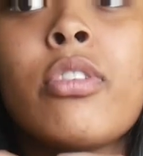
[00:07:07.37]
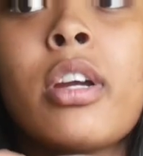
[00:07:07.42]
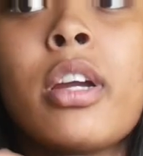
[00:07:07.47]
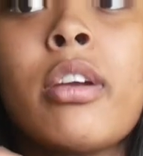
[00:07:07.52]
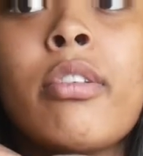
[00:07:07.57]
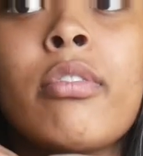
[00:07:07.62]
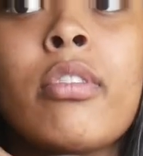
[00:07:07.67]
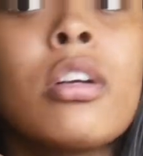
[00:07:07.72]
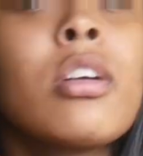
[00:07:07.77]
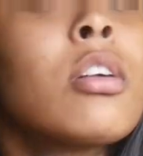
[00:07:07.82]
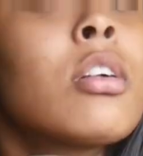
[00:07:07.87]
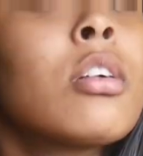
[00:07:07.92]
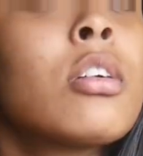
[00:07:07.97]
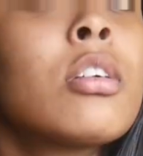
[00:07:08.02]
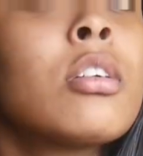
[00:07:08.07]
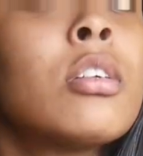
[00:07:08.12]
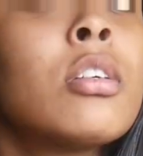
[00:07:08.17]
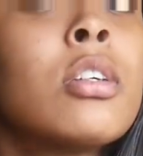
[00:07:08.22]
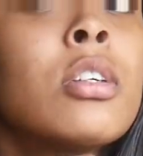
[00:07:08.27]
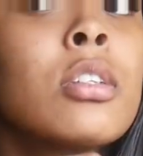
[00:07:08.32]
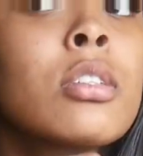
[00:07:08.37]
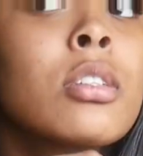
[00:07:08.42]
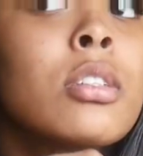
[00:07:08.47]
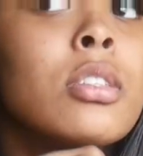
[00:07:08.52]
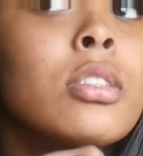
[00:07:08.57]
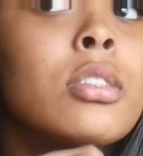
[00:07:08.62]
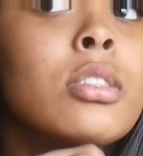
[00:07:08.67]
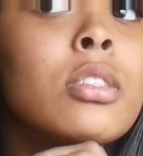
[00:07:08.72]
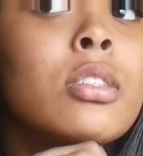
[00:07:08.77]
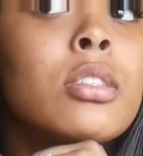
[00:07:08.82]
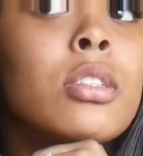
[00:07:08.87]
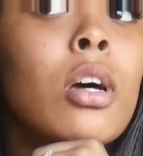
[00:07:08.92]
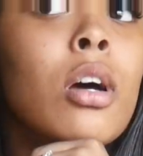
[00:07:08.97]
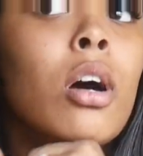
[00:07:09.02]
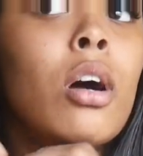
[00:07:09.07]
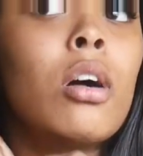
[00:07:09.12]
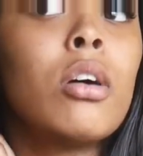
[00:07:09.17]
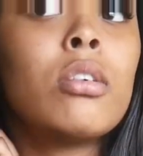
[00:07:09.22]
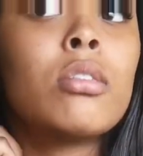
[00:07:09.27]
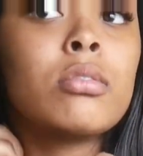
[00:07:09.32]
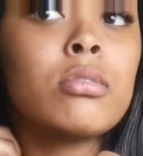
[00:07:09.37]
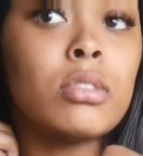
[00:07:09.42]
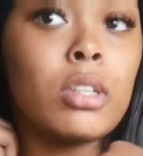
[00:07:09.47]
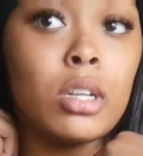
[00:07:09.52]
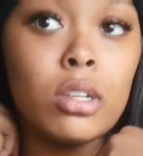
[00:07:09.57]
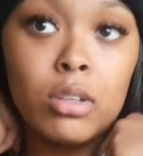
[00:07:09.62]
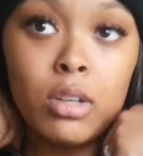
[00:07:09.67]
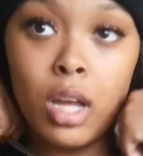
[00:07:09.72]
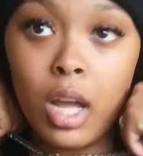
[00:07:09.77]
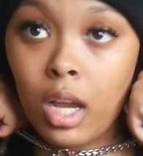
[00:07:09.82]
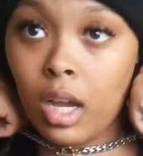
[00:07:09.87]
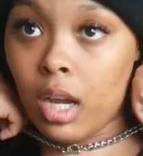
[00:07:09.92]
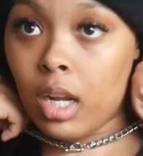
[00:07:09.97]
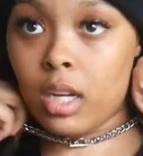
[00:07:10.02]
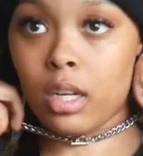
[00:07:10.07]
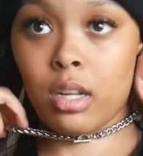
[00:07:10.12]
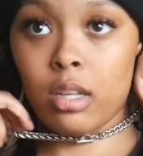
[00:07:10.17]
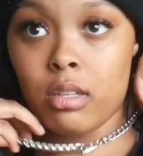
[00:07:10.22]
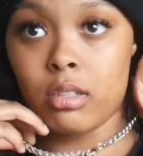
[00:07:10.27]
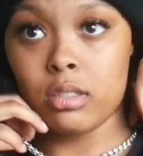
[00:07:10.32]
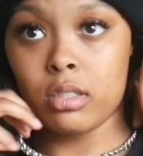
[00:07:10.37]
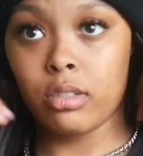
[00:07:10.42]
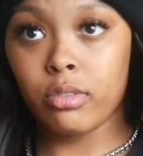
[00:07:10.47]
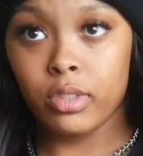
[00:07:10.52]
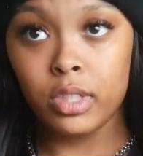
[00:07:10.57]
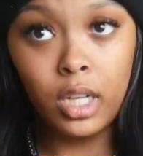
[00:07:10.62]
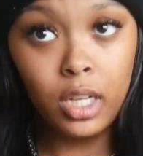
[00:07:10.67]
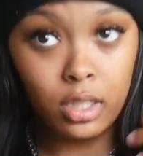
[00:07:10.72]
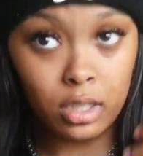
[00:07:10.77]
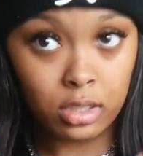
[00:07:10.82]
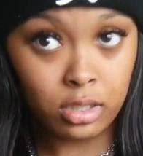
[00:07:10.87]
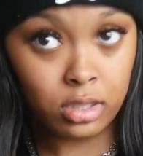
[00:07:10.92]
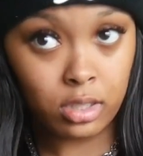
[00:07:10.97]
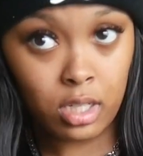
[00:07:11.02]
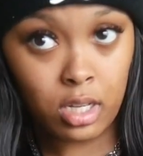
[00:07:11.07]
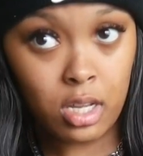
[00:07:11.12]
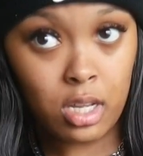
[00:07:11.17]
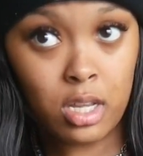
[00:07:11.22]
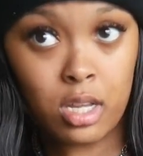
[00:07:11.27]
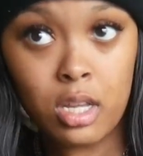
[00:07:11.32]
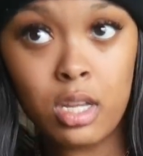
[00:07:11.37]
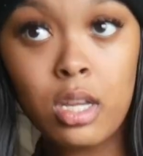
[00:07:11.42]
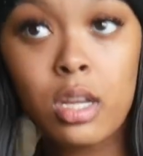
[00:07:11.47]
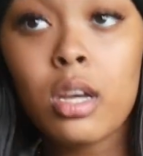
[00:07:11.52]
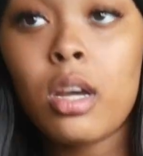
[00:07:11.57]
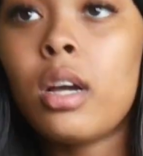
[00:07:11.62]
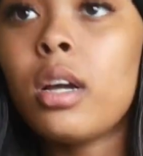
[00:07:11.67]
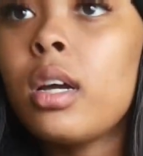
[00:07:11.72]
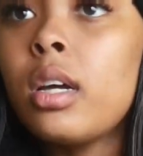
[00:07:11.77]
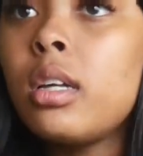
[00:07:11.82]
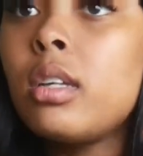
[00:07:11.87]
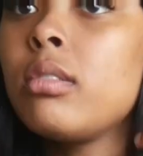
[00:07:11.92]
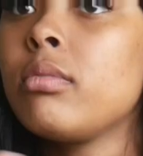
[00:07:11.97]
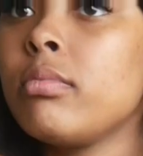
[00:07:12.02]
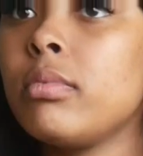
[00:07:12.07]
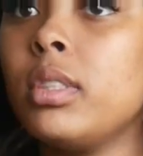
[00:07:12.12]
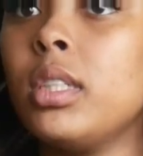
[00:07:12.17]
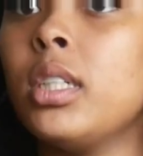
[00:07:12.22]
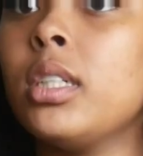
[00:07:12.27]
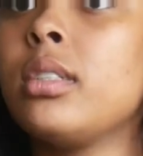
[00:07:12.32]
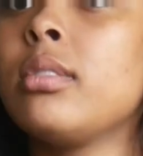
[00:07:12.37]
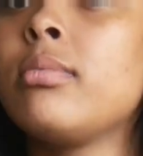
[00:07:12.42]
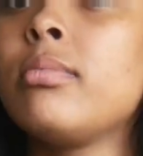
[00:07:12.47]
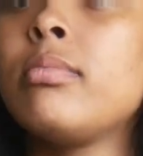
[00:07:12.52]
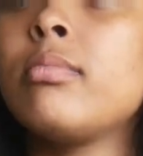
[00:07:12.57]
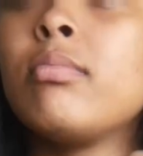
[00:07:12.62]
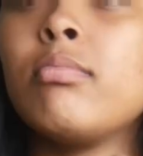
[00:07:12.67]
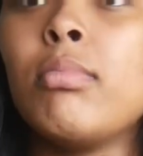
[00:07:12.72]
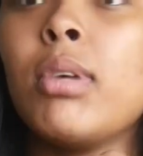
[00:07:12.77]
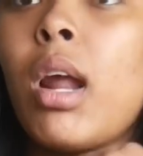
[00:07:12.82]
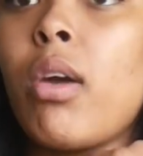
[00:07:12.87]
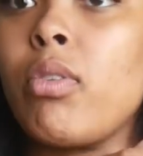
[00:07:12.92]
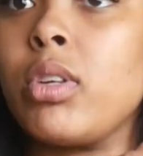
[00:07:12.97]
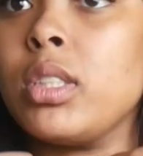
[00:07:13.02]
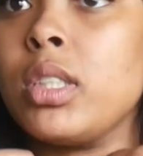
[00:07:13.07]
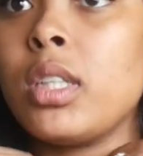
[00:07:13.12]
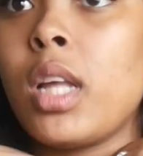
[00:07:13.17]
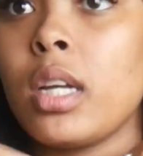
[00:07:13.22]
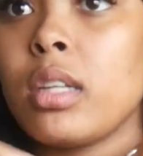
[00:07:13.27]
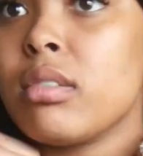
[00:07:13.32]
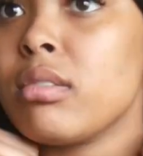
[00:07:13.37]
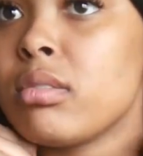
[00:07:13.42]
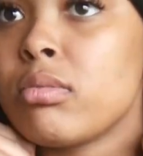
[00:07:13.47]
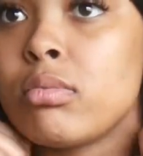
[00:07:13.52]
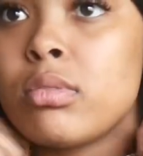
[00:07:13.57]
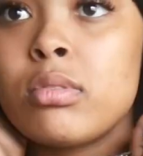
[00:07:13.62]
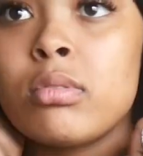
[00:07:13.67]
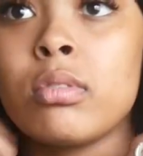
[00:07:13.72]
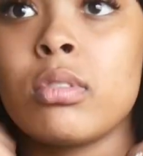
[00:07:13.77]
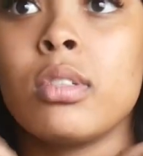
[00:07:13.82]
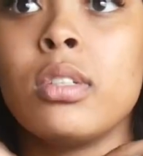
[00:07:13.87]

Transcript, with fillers: forever. Cause this stuff, no, I got another silver necklace. Oh, yeah. But I really like this one.